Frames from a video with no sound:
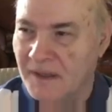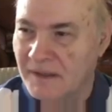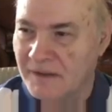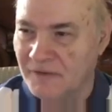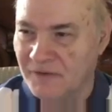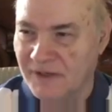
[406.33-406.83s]

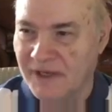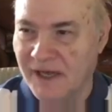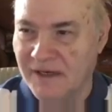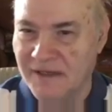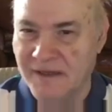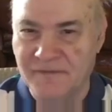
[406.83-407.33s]
because you
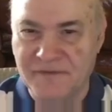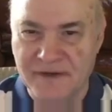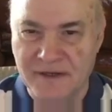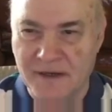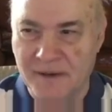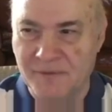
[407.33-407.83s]
get an
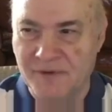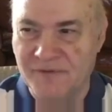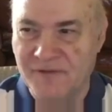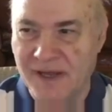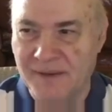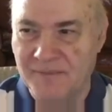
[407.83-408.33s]
infinite number of
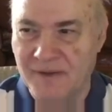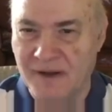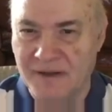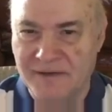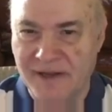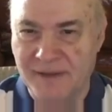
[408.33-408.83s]

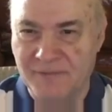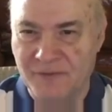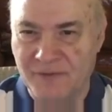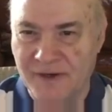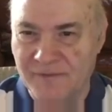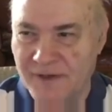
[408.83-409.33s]
attempts
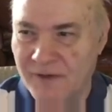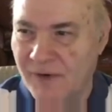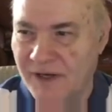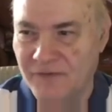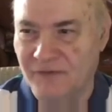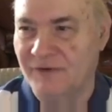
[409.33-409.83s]
for every
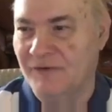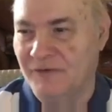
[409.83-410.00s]
question.